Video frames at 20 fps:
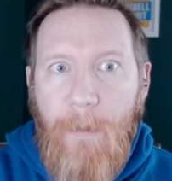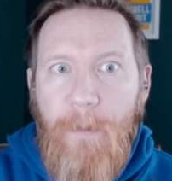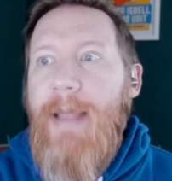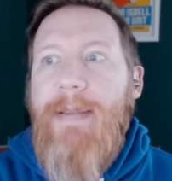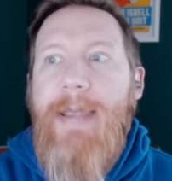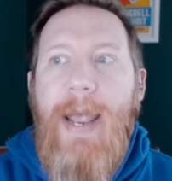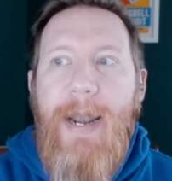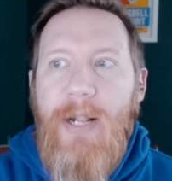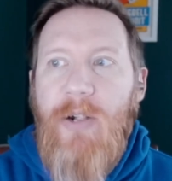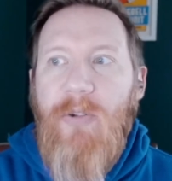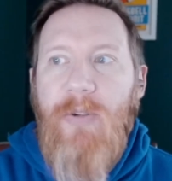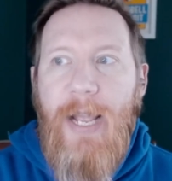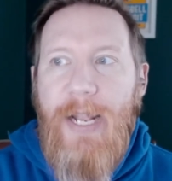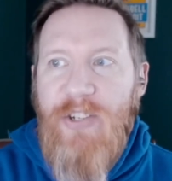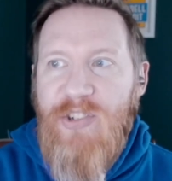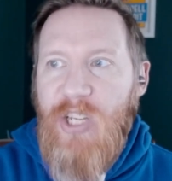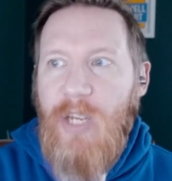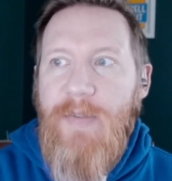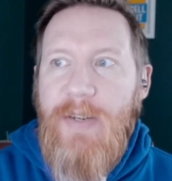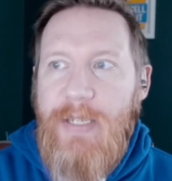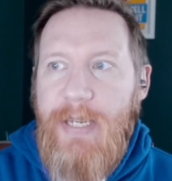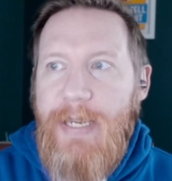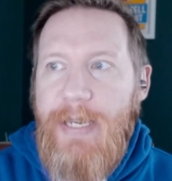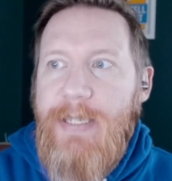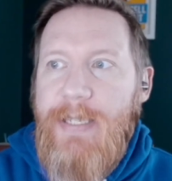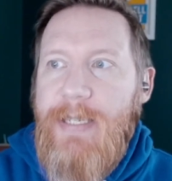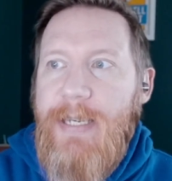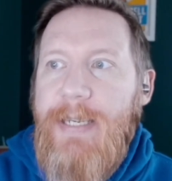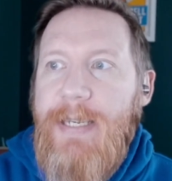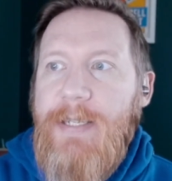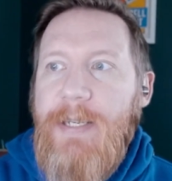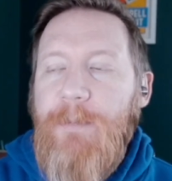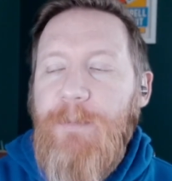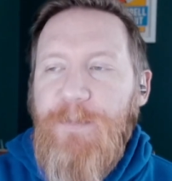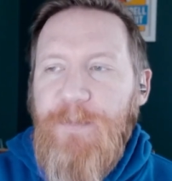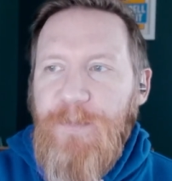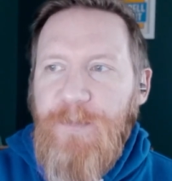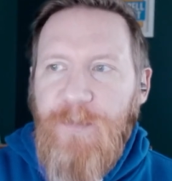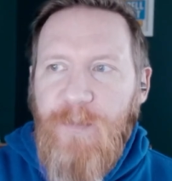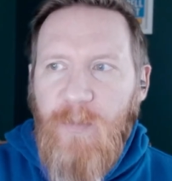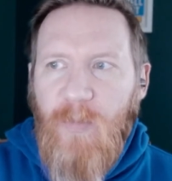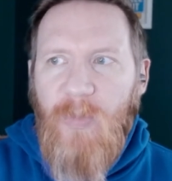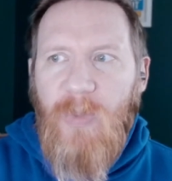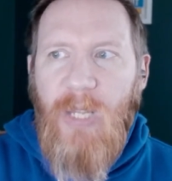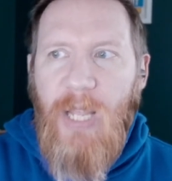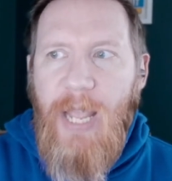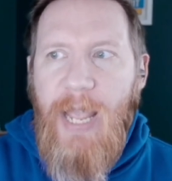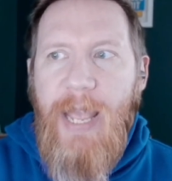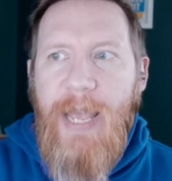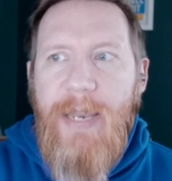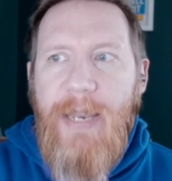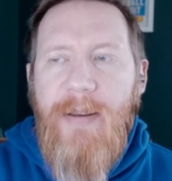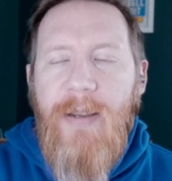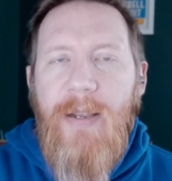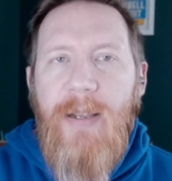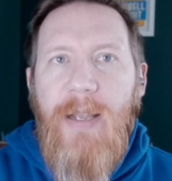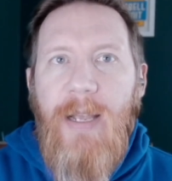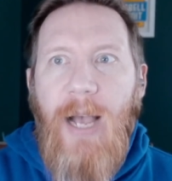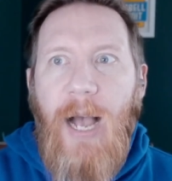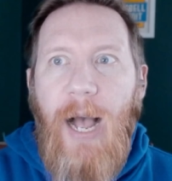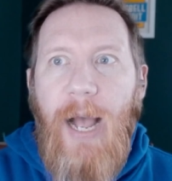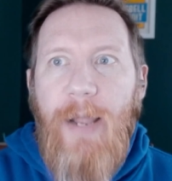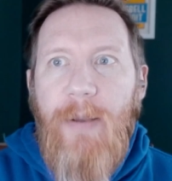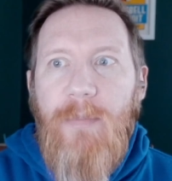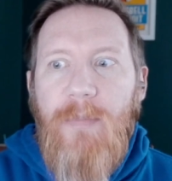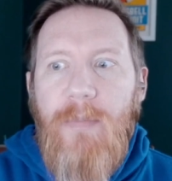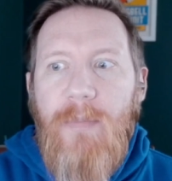technically age 17 season. And I